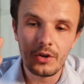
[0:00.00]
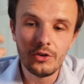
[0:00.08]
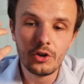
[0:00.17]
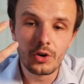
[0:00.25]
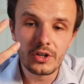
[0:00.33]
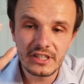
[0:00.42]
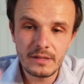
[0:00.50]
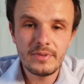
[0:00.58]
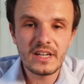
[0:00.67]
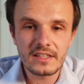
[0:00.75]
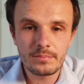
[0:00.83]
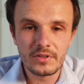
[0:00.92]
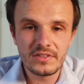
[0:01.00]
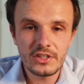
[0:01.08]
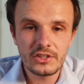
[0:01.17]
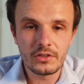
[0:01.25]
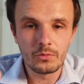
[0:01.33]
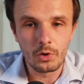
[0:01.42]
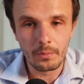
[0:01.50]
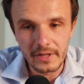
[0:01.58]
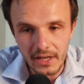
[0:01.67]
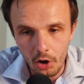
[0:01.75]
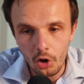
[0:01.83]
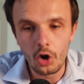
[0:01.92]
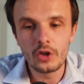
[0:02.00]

your GPS position will be